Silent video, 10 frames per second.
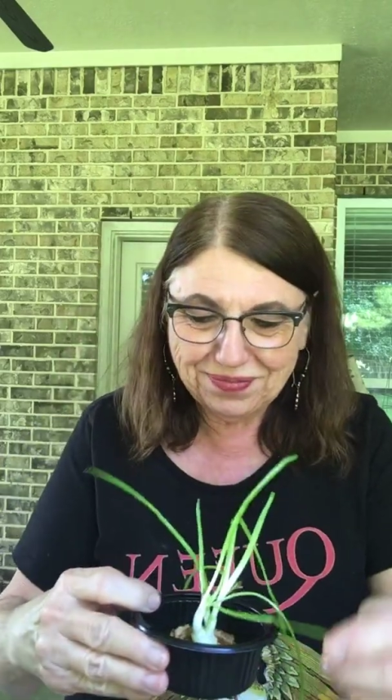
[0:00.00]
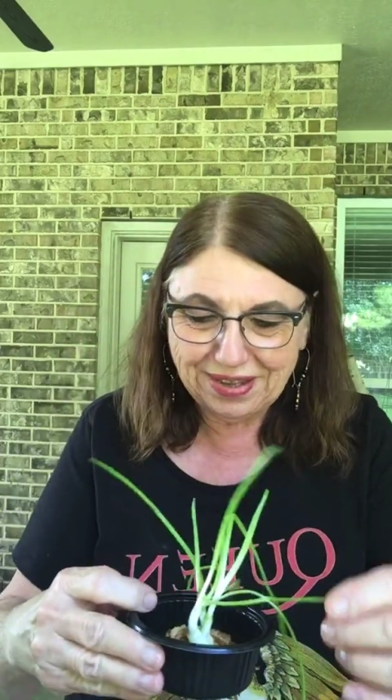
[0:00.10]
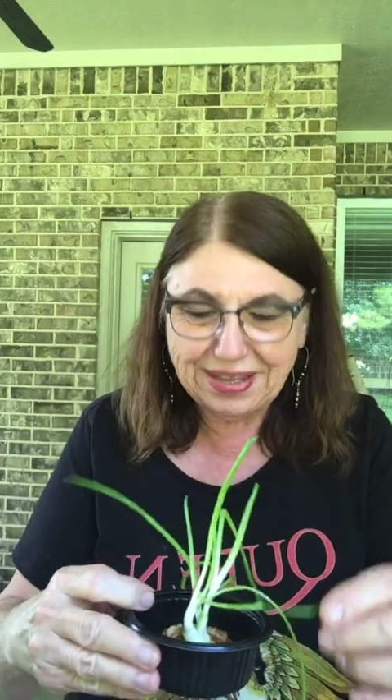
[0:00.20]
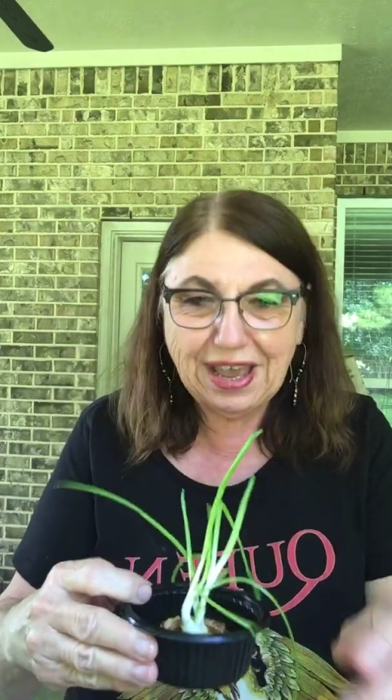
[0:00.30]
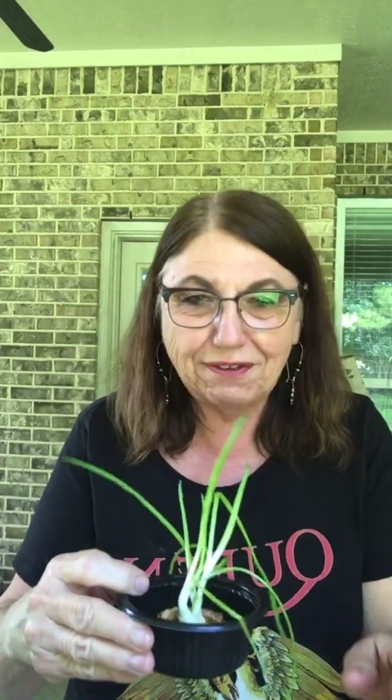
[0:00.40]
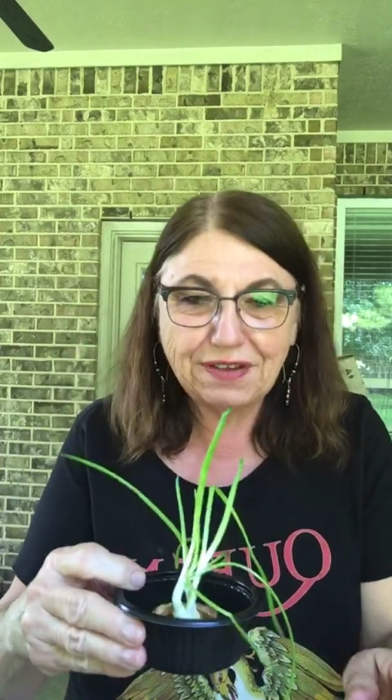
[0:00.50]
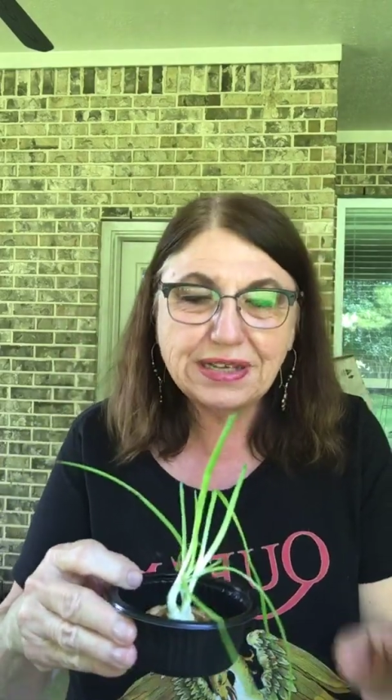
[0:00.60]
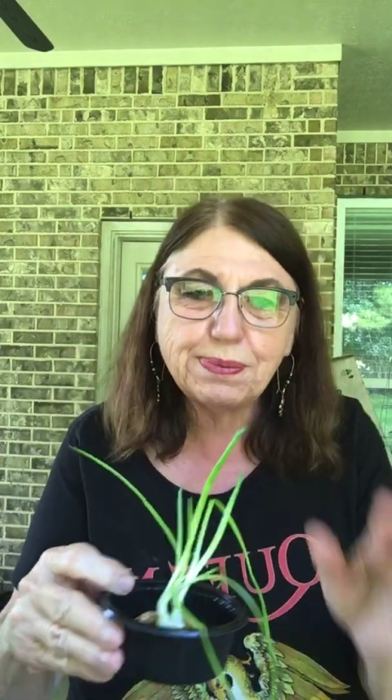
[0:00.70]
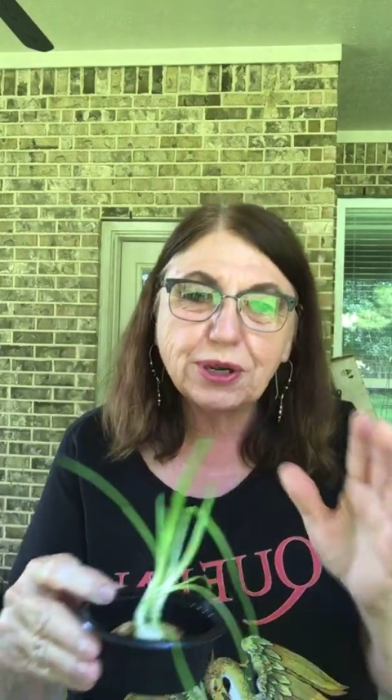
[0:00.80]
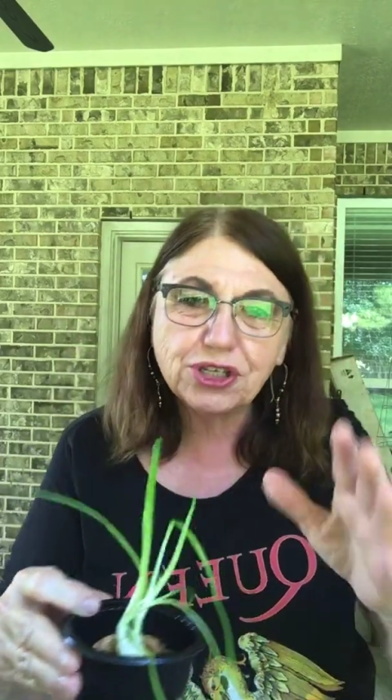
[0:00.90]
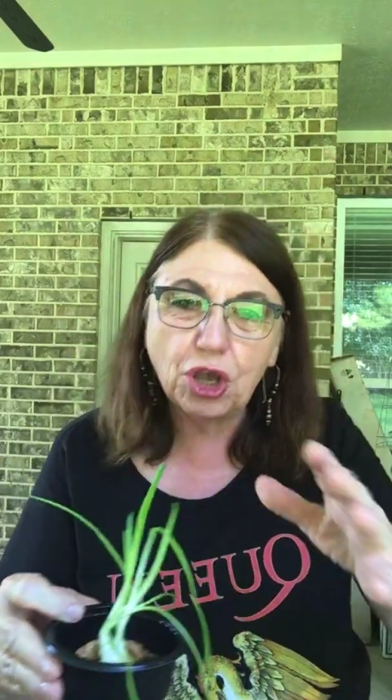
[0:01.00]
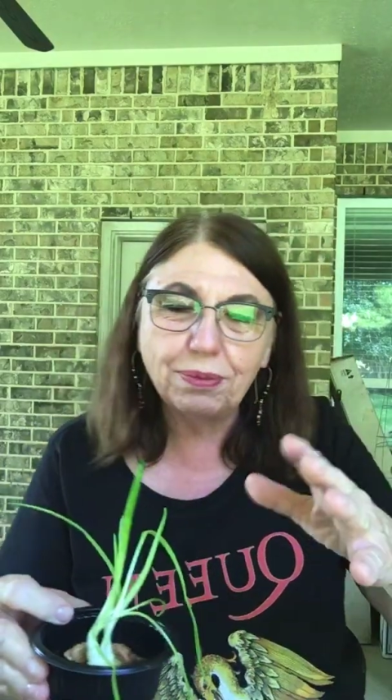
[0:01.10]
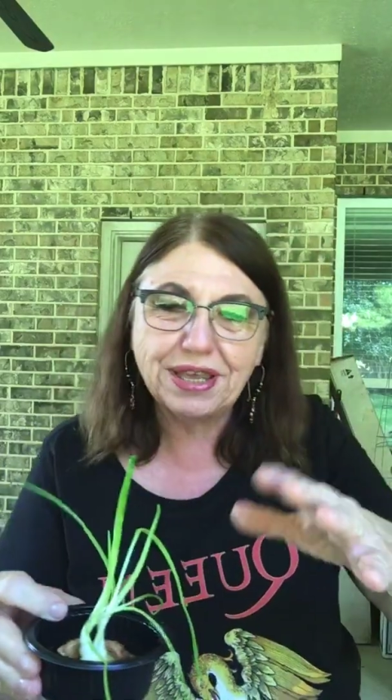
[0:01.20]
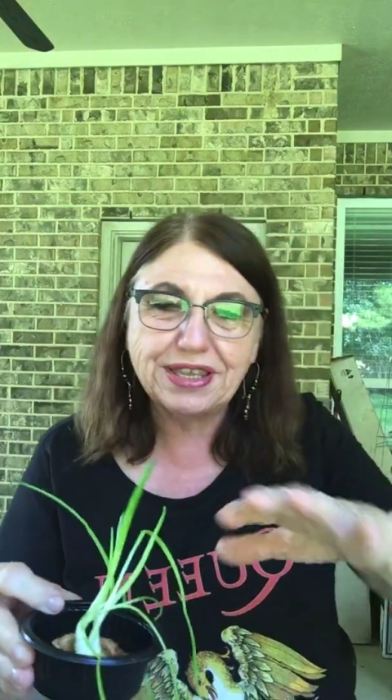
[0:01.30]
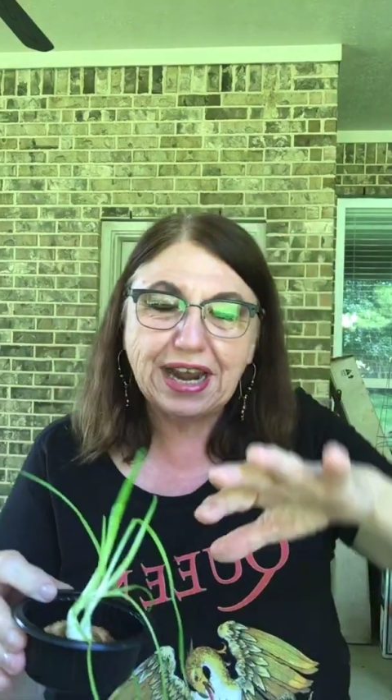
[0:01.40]
Yeah, Facebook told
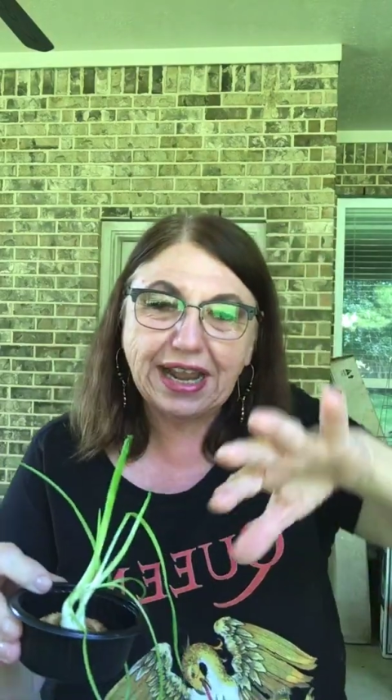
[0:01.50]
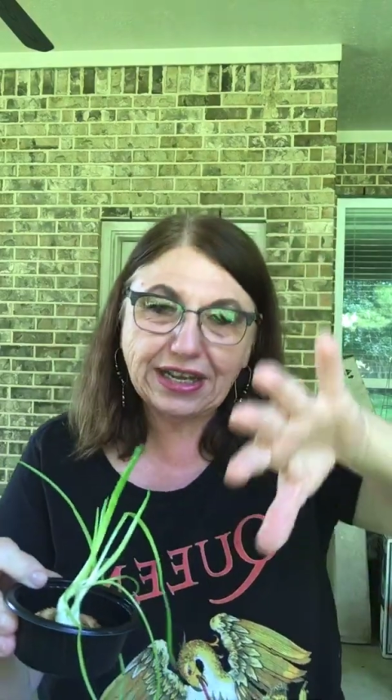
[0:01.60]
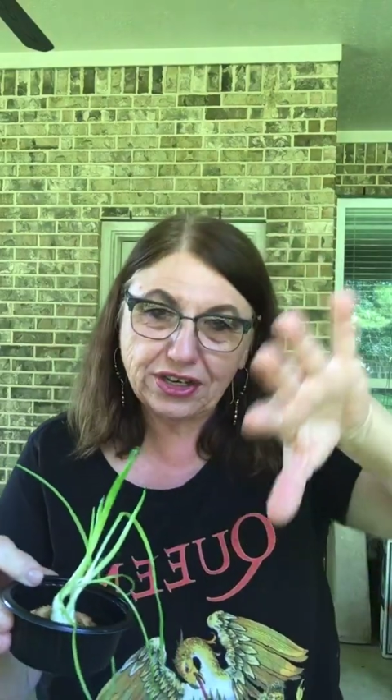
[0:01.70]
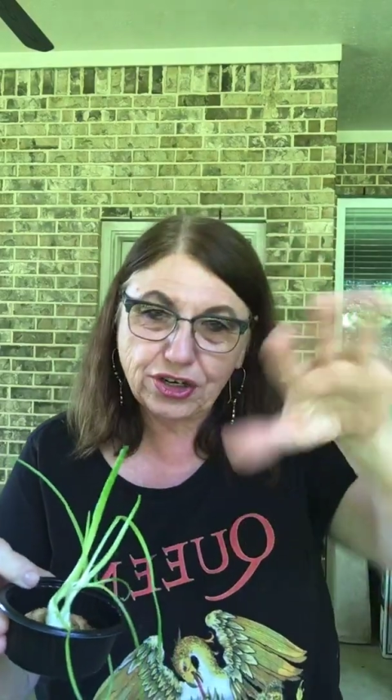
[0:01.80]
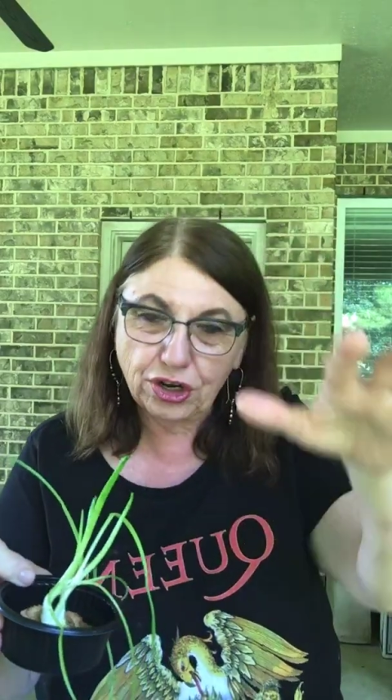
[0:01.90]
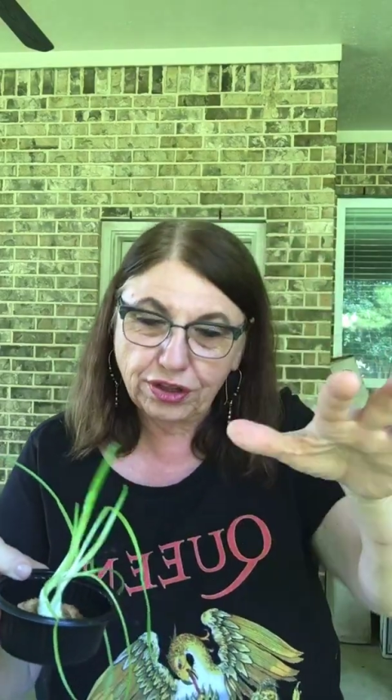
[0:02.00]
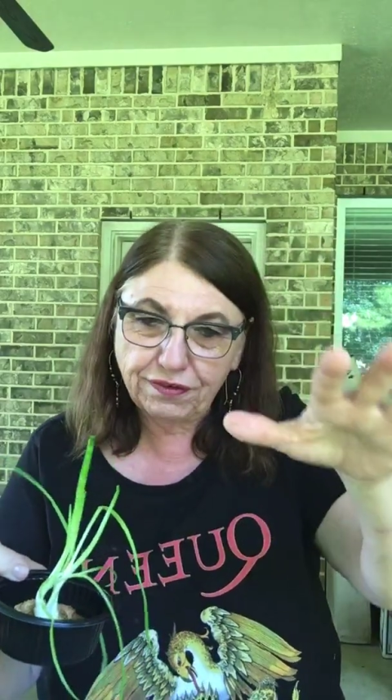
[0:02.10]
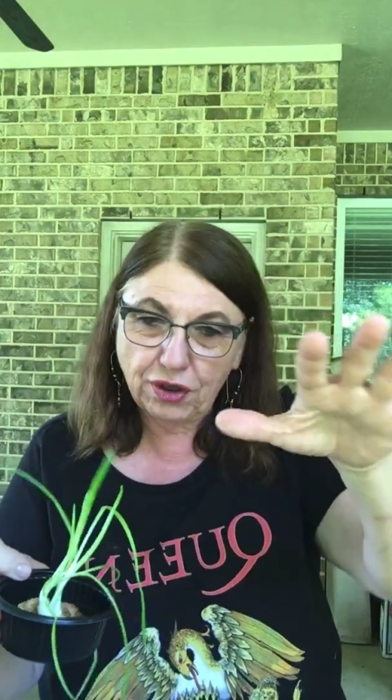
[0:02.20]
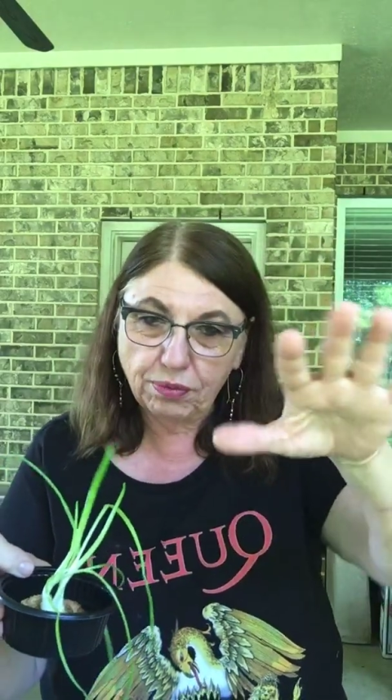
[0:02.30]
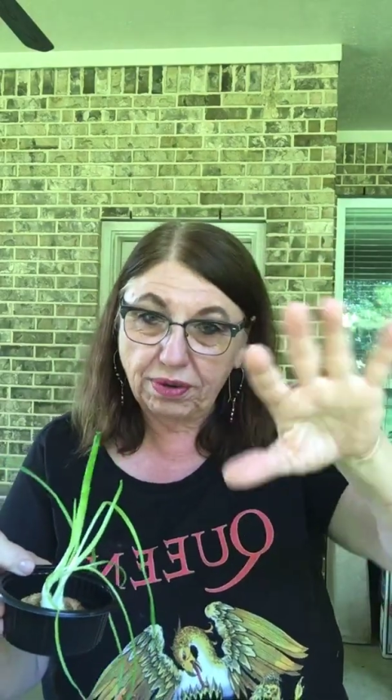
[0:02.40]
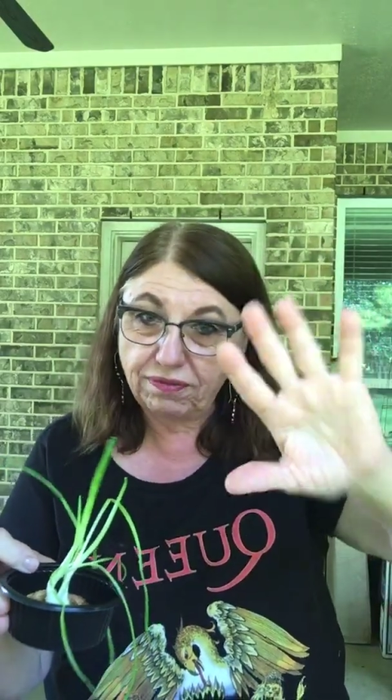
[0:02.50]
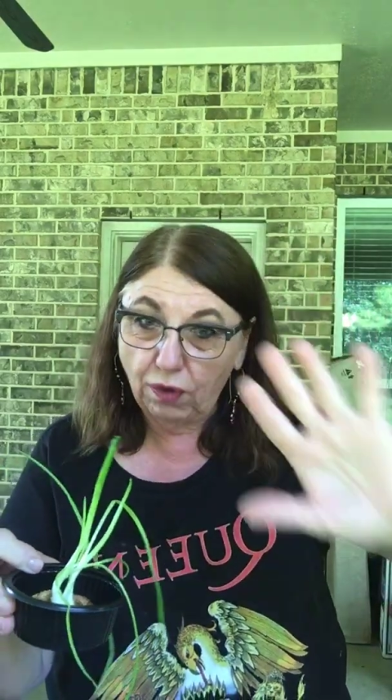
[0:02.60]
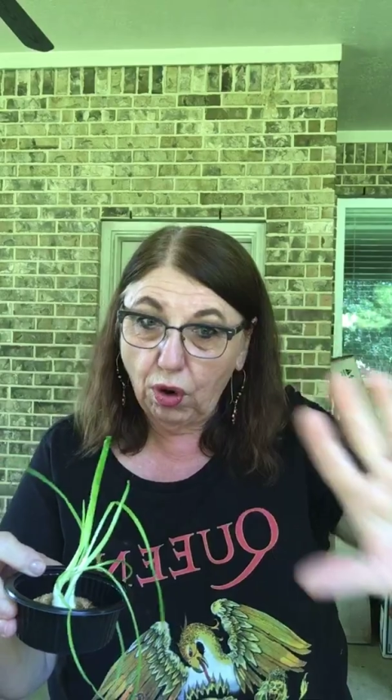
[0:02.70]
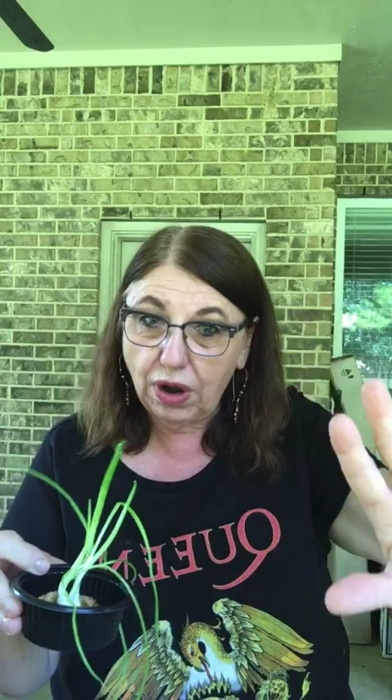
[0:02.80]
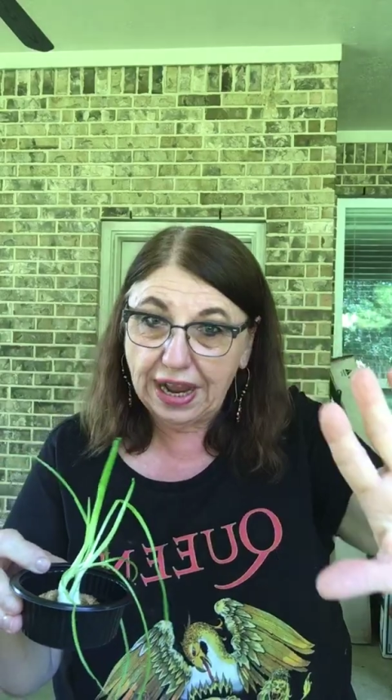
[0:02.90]
me that I could turn the phone
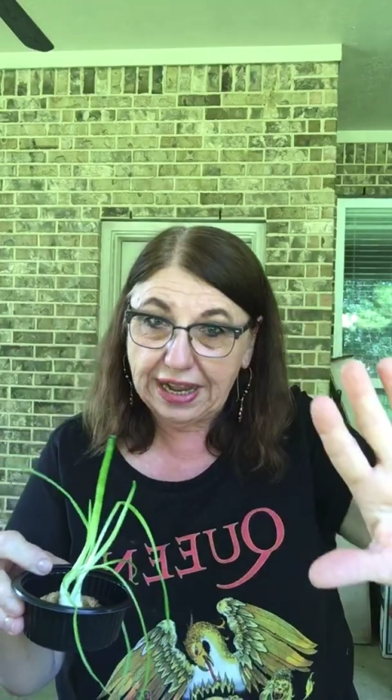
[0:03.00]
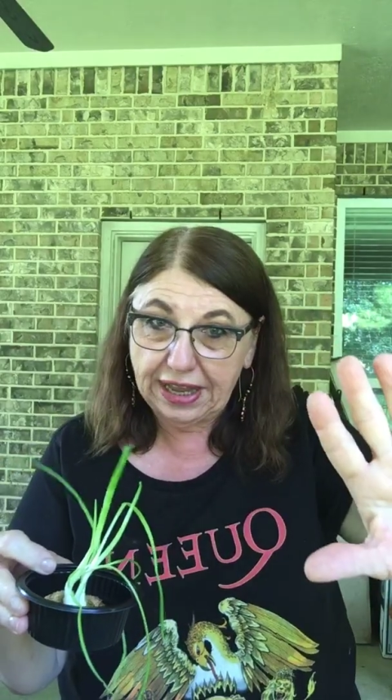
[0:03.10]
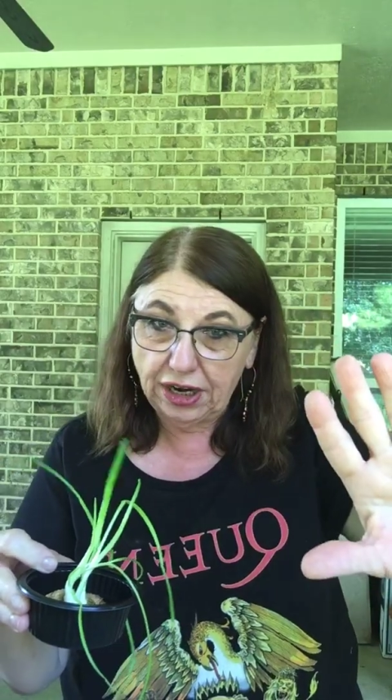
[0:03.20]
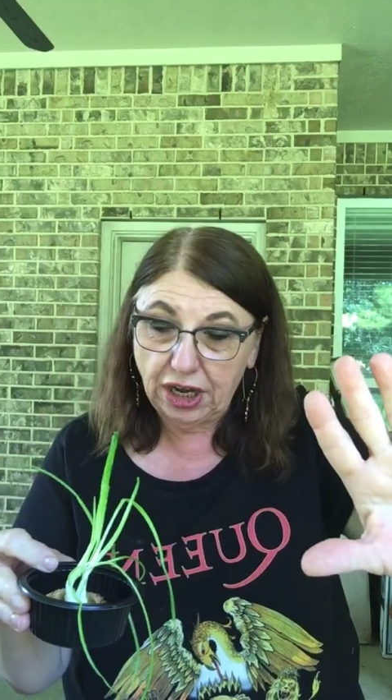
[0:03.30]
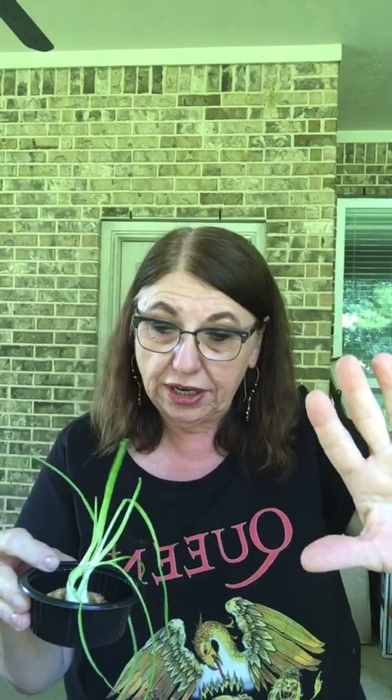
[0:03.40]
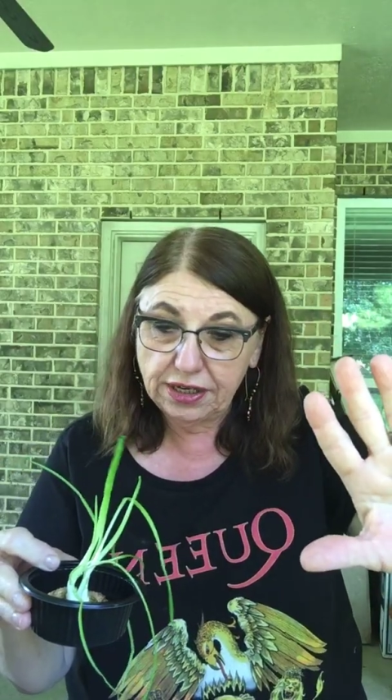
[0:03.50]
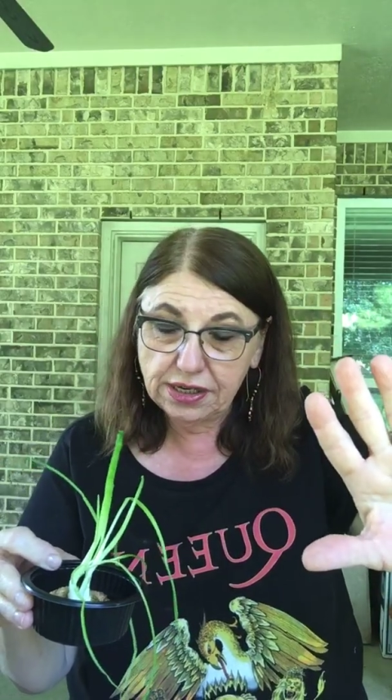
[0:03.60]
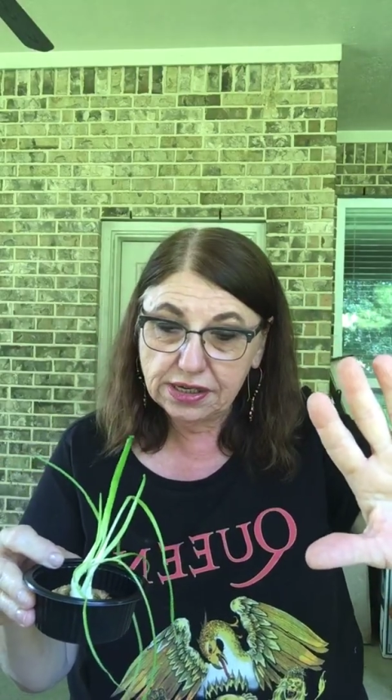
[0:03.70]
before I got on,